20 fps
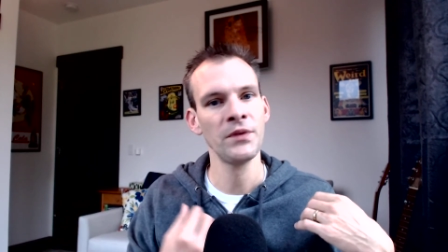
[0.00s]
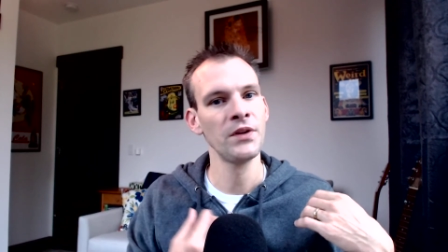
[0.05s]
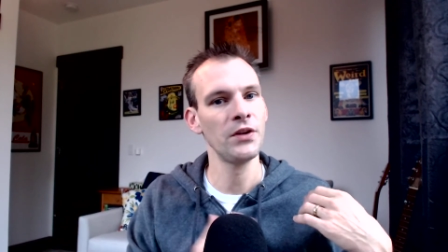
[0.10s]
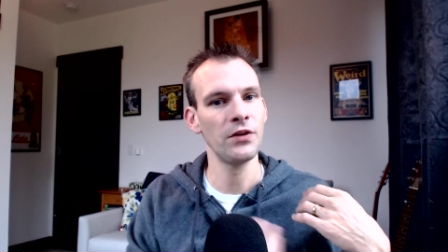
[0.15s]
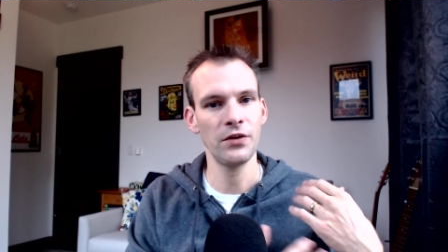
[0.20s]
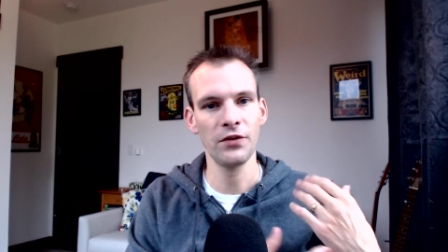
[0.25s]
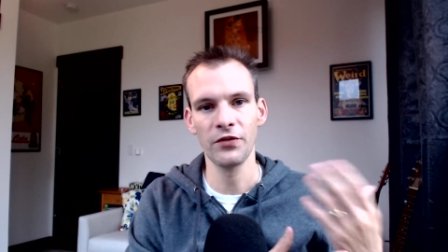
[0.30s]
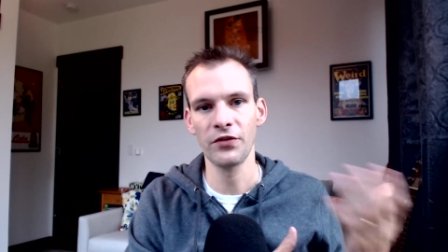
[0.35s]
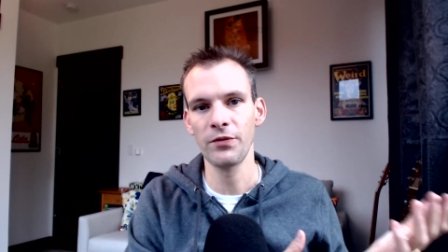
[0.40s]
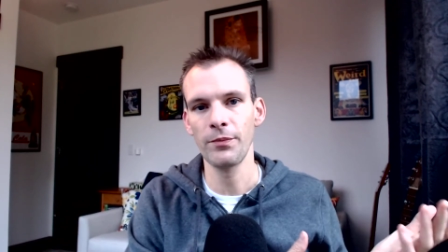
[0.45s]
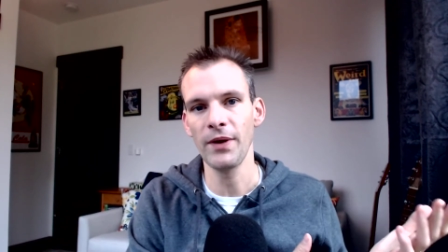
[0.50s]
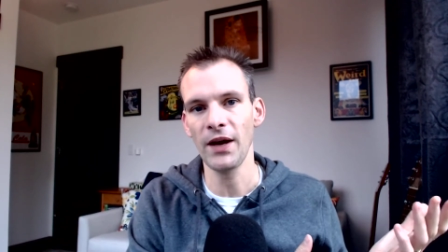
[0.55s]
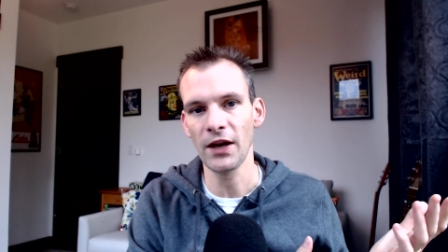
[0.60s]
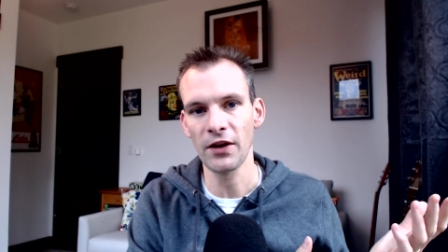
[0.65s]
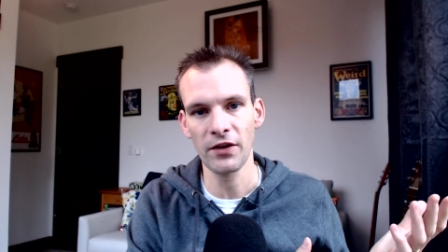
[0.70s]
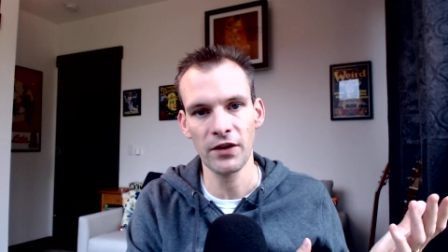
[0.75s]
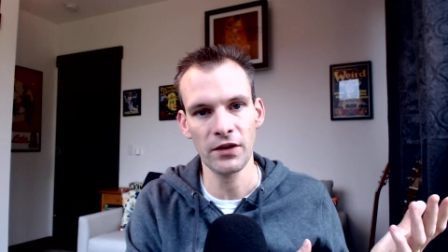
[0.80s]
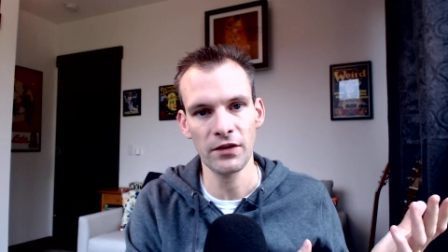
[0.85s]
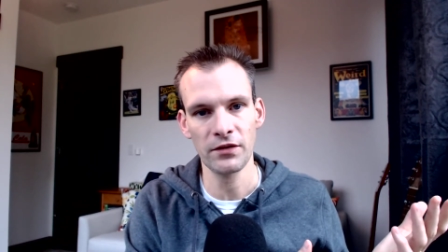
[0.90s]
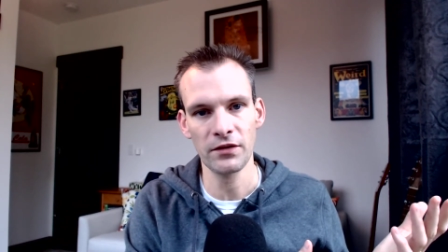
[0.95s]
"Here's the
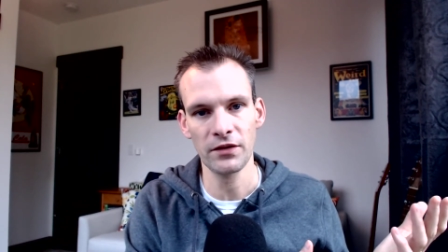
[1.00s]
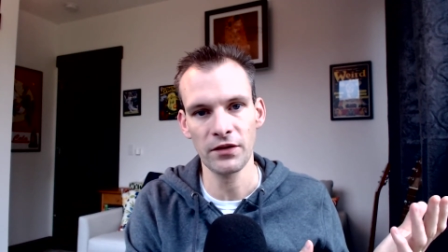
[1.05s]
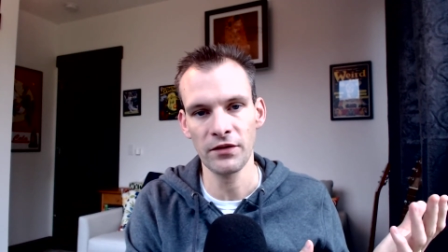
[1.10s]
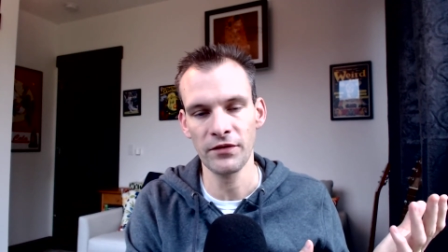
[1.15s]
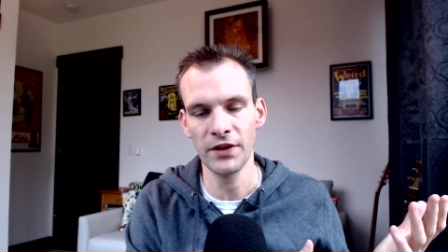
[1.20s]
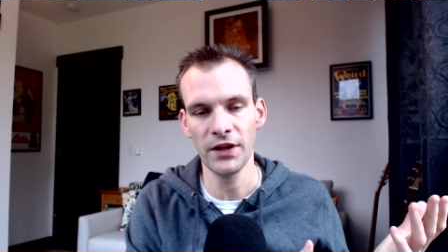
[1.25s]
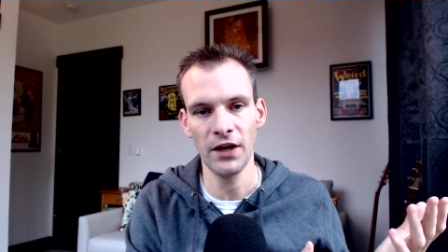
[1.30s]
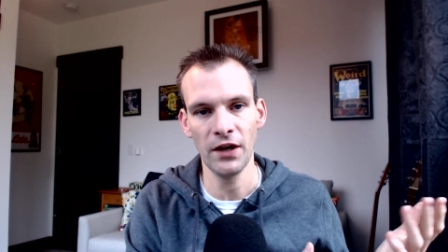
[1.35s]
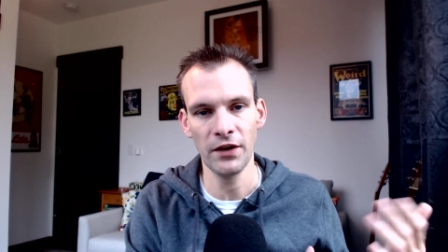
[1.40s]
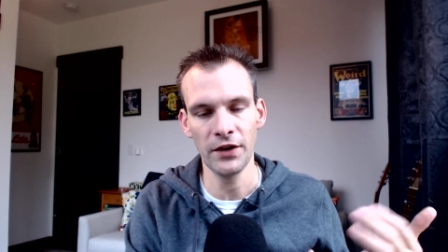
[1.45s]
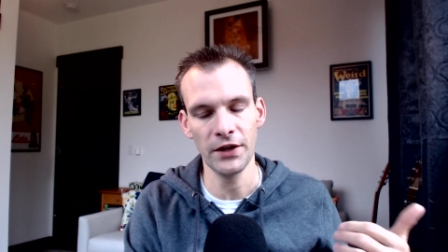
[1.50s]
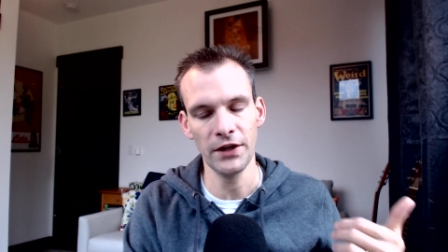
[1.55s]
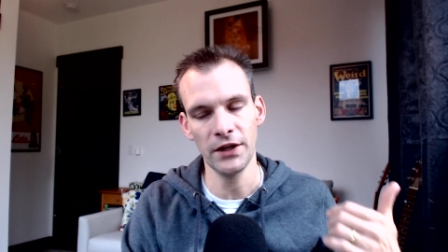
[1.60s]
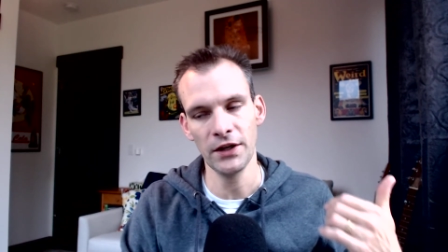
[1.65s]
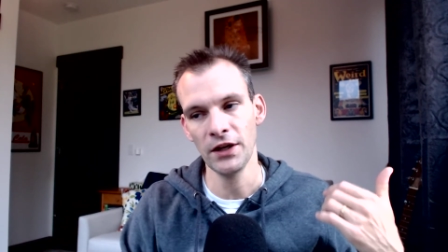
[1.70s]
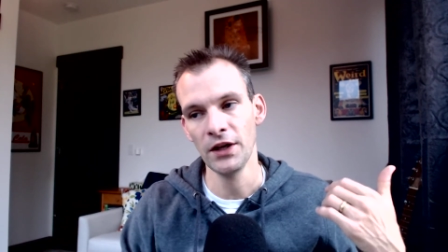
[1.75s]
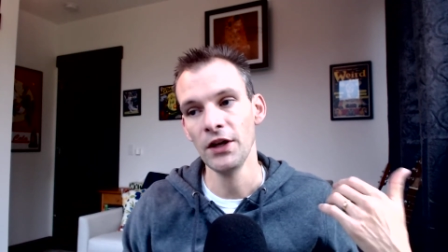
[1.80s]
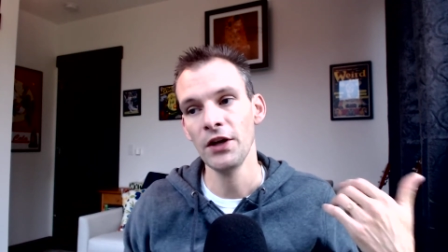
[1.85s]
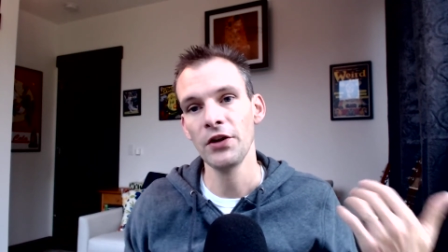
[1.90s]
background of the area.